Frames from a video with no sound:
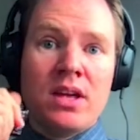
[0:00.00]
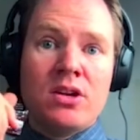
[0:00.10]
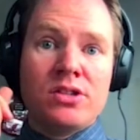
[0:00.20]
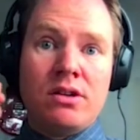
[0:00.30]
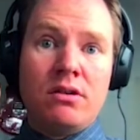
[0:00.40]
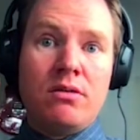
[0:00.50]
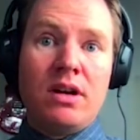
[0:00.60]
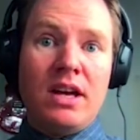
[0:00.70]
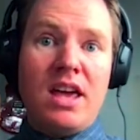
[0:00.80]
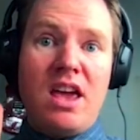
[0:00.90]
So
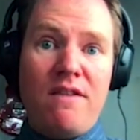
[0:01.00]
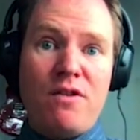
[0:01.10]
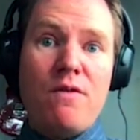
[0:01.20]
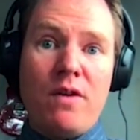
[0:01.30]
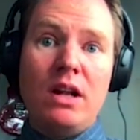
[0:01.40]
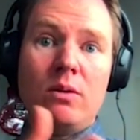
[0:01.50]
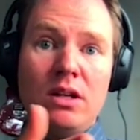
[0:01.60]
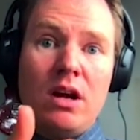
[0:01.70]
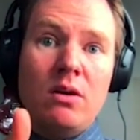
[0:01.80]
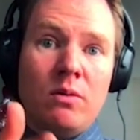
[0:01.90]
if you follow
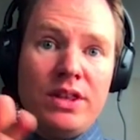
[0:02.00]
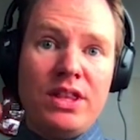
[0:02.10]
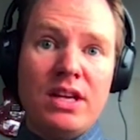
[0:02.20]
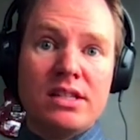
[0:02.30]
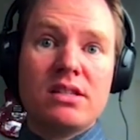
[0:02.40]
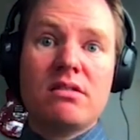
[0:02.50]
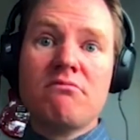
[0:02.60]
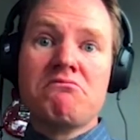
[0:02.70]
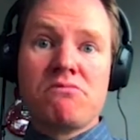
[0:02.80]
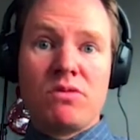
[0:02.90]
along with this,
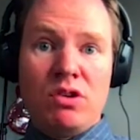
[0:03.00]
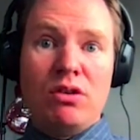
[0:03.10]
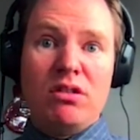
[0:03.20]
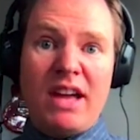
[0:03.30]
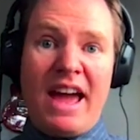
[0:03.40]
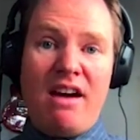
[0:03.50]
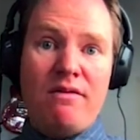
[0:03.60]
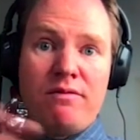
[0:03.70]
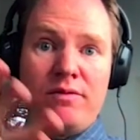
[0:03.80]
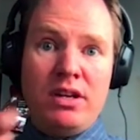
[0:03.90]
you'll have,
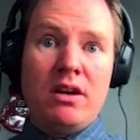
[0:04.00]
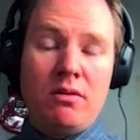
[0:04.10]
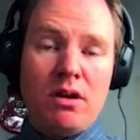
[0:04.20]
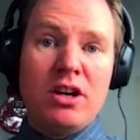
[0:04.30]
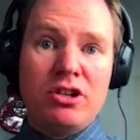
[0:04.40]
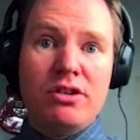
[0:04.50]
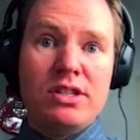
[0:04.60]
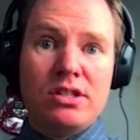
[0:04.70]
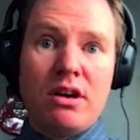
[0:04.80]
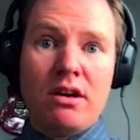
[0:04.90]
a good
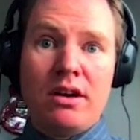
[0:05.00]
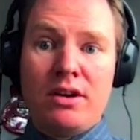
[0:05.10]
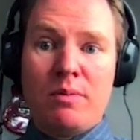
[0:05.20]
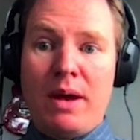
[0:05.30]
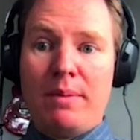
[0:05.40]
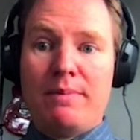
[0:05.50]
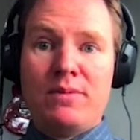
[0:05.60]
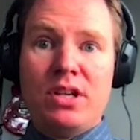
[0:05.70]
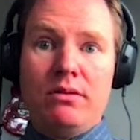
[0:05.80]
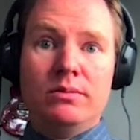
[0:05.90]
start on your paper.
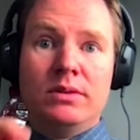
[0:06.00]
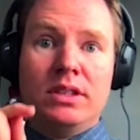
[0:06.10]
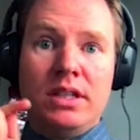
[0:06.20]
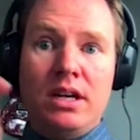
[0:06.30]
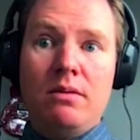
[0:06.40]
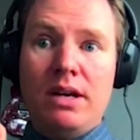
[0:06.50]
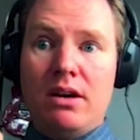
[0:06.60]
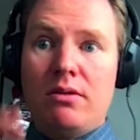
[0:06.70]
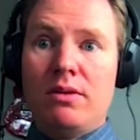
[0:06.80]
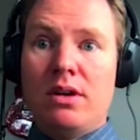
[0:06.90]
So here we go.